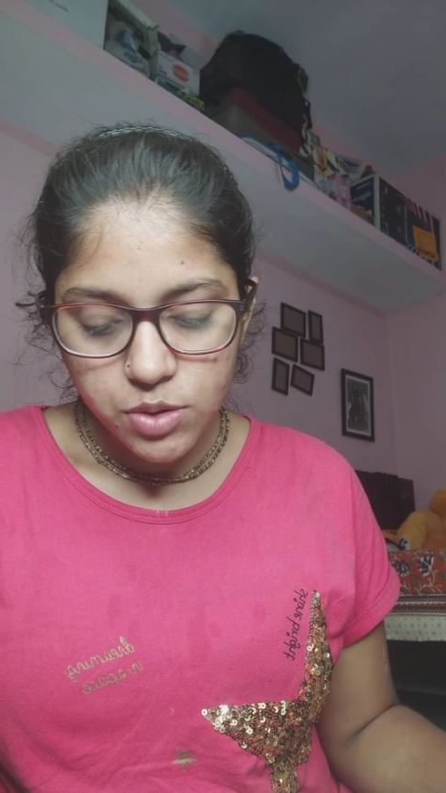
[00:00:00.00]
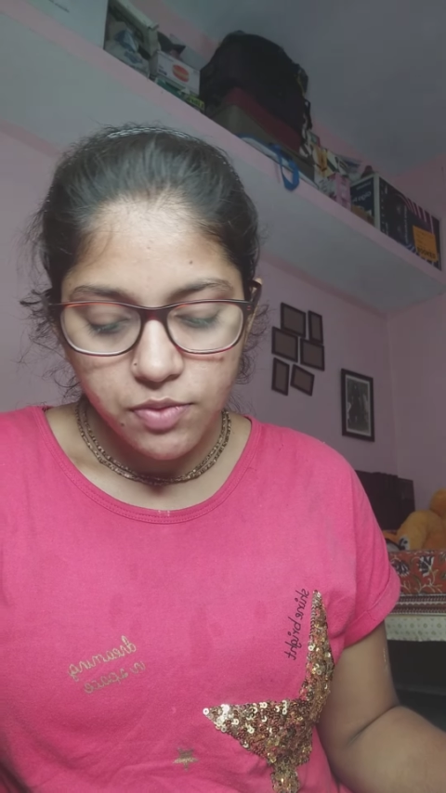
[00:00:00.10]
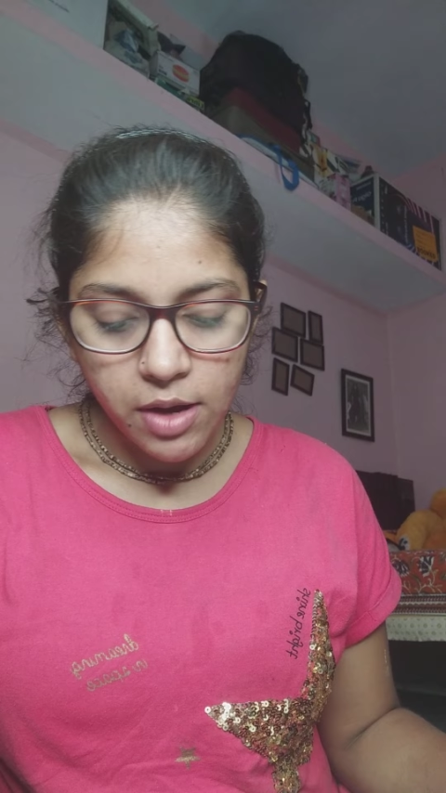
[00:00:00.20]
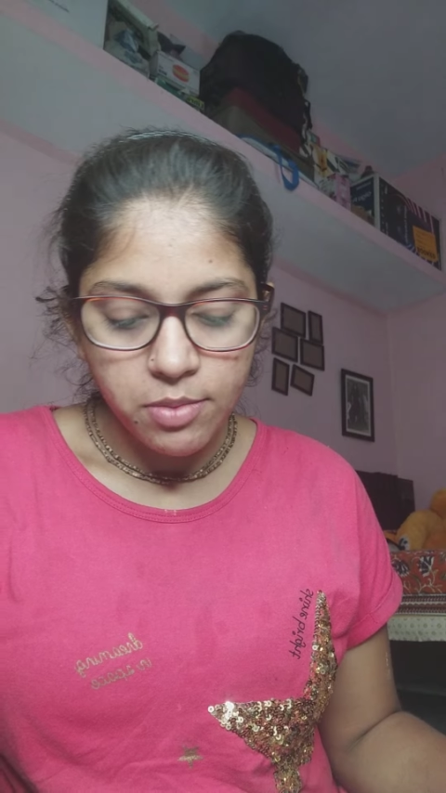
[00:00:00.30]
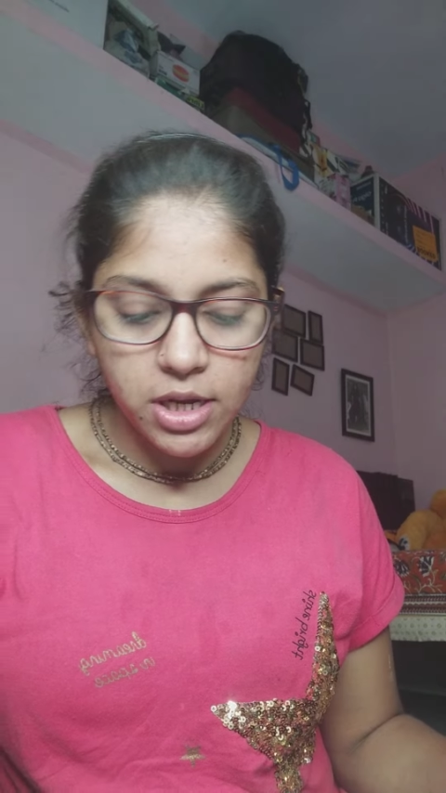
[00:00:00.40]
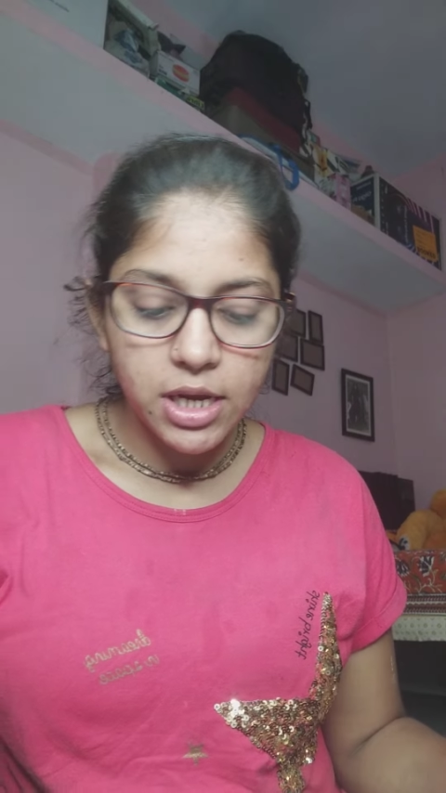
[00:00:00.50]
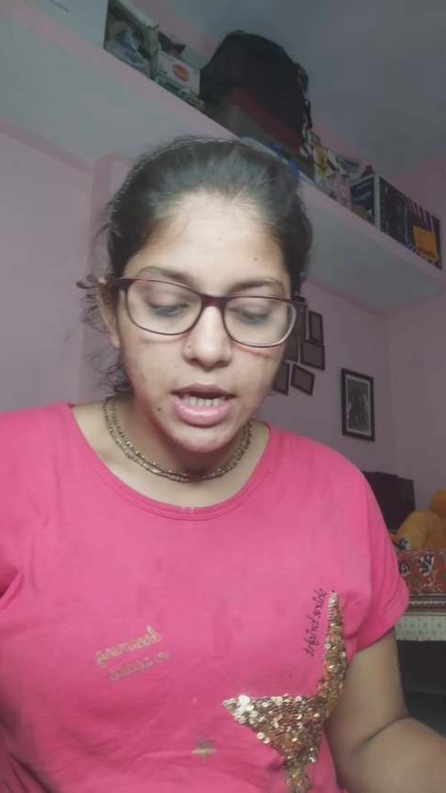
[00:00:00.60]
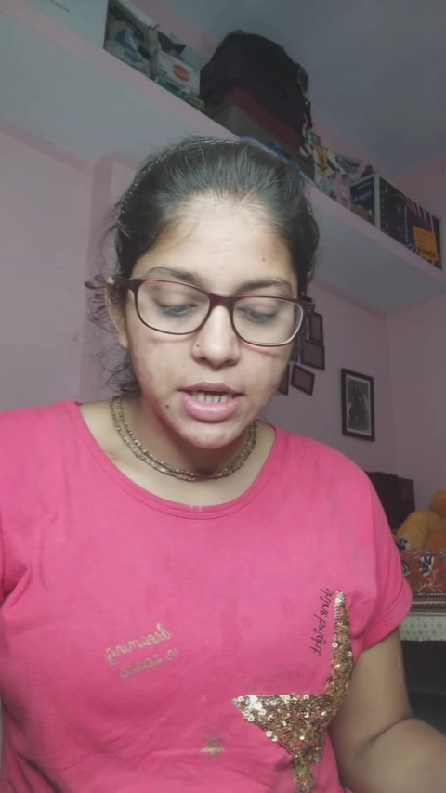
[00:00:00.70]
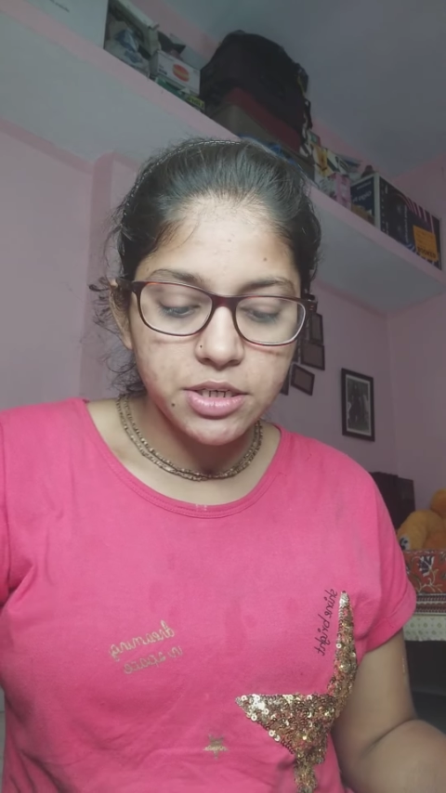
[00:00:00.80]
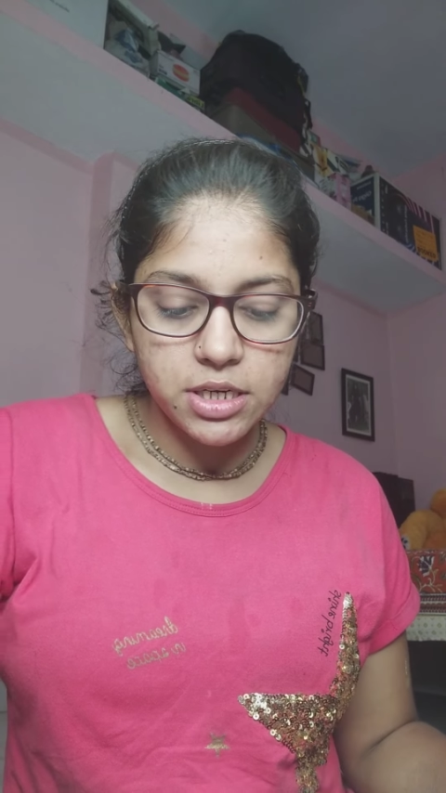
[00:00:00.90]
Family
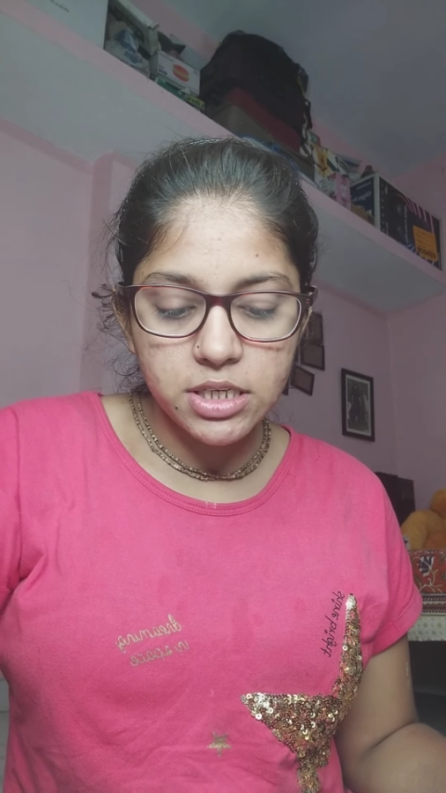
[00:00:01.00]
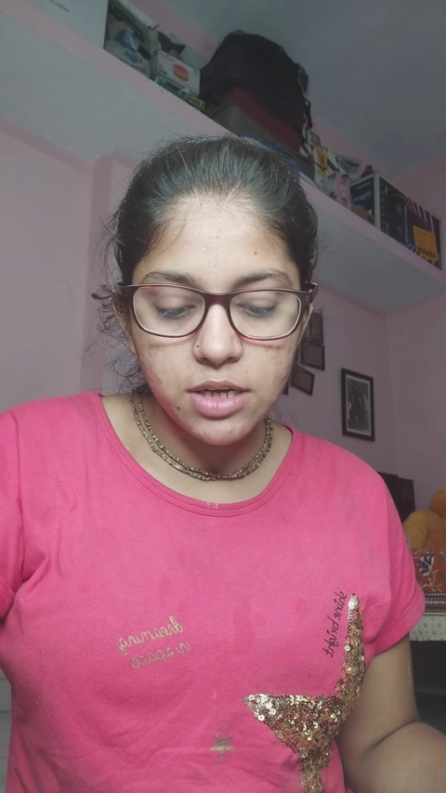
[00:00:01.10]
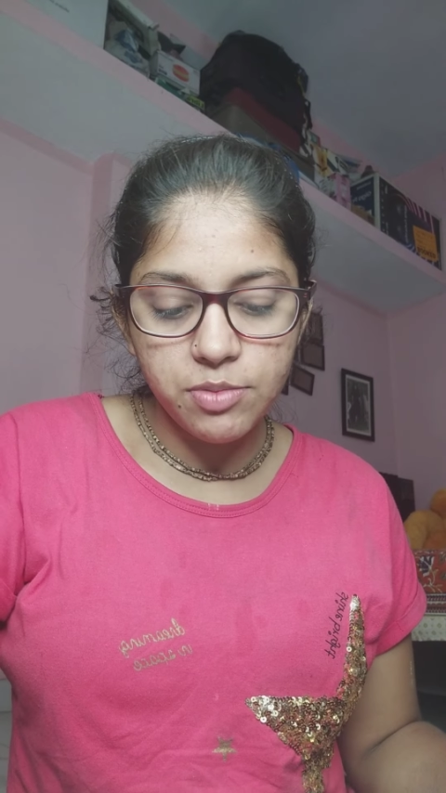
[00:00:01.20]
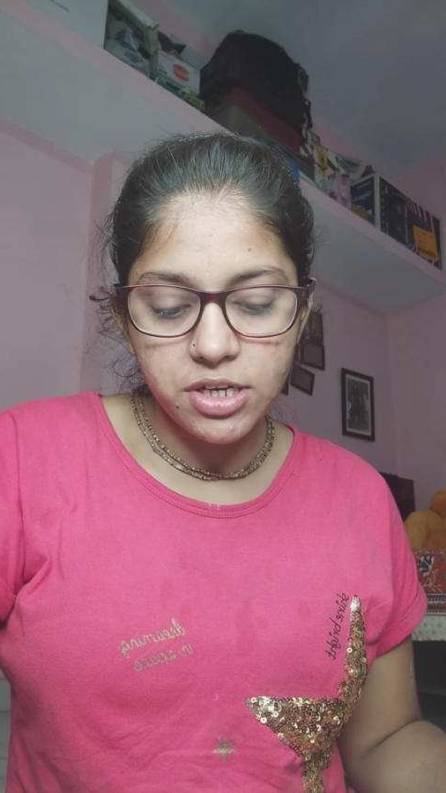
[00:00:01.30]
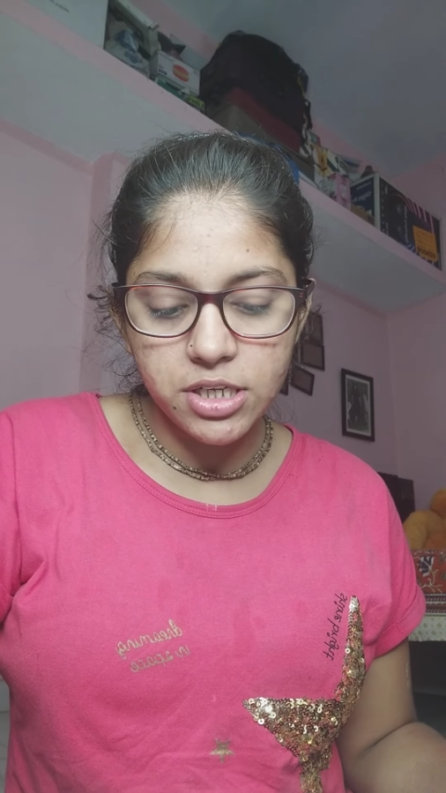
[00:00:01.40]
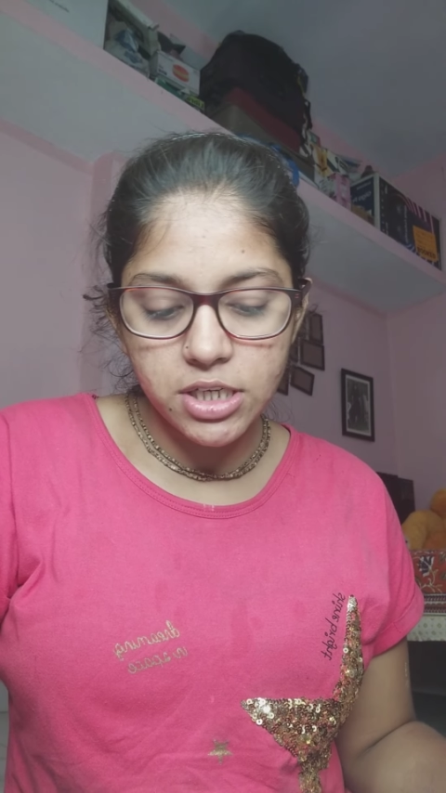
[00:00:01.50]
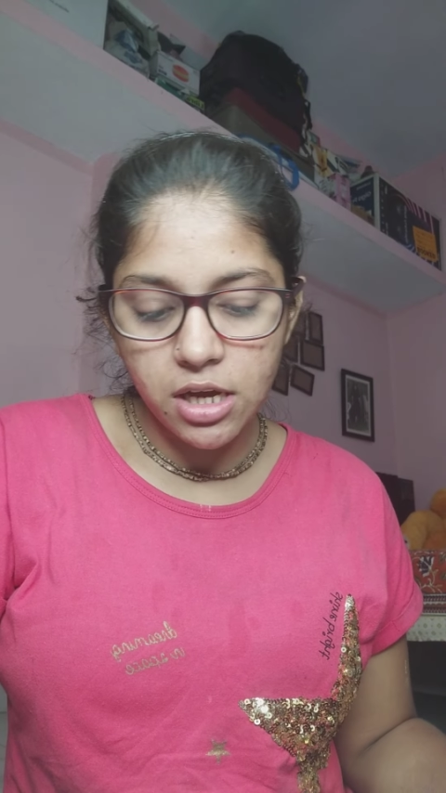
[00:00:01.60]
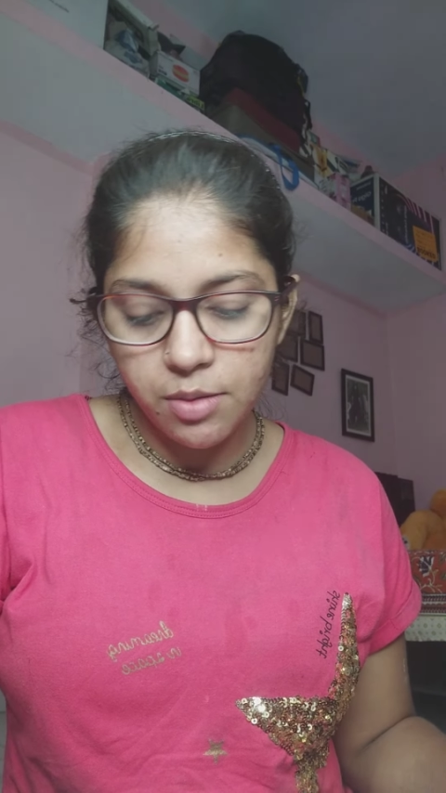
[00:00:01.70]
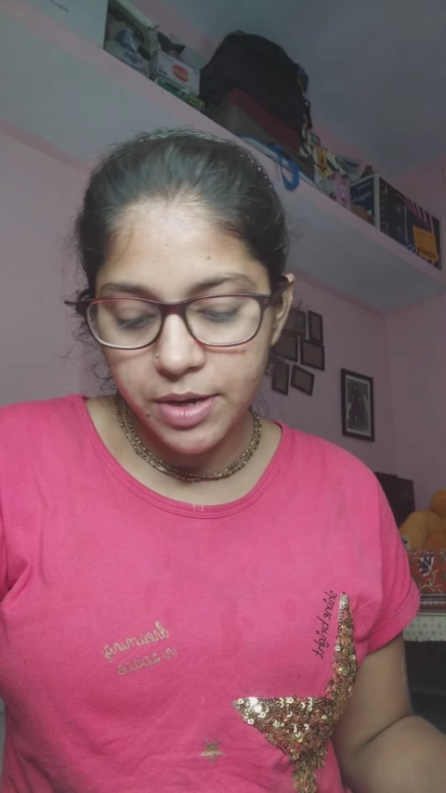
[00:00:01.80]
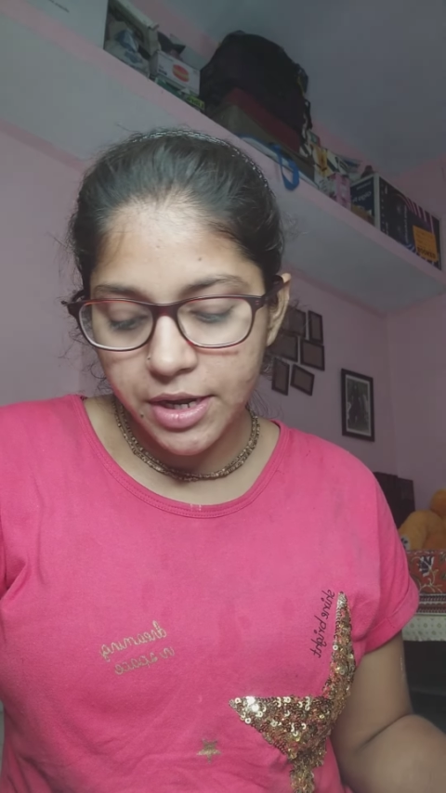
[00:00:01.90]
collectors Nematoceae
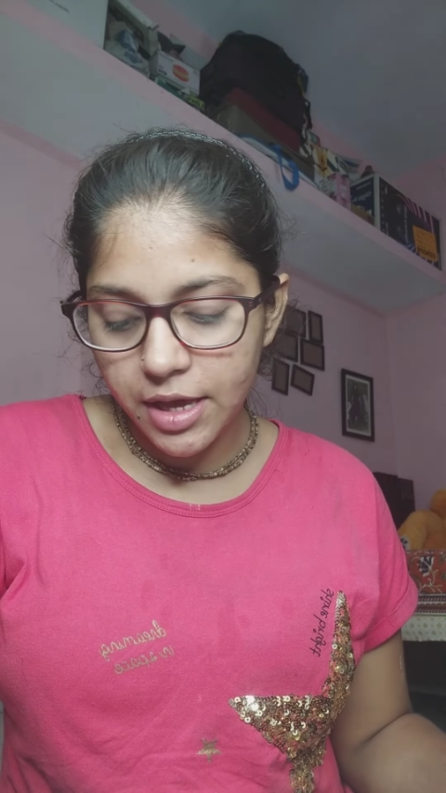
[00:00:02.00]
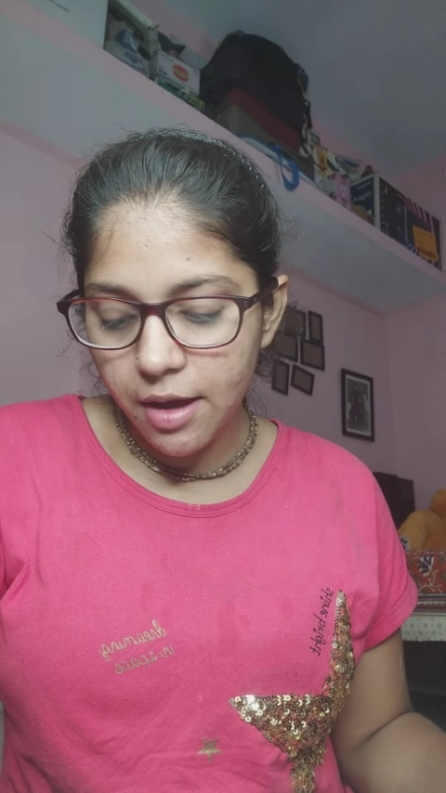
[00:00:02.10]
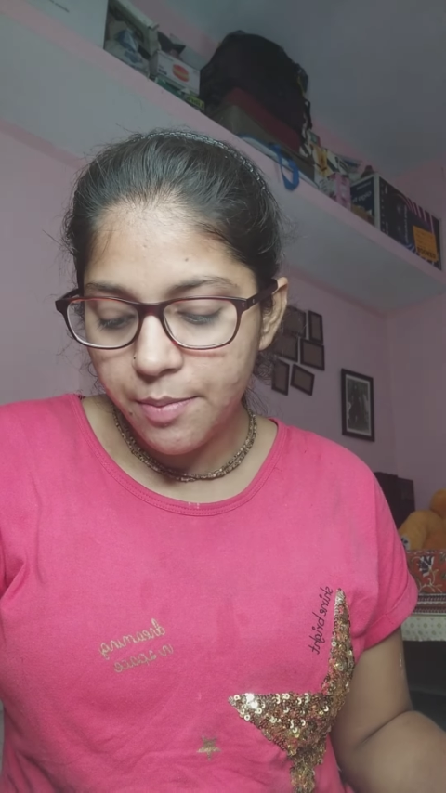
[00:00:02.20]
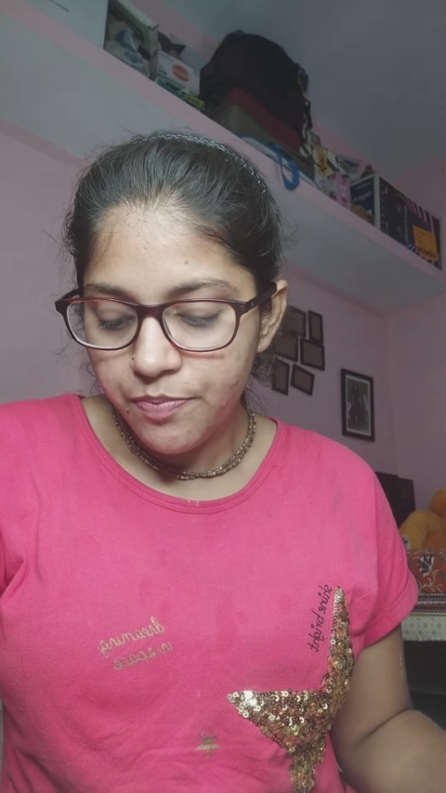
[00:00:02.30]
herbaria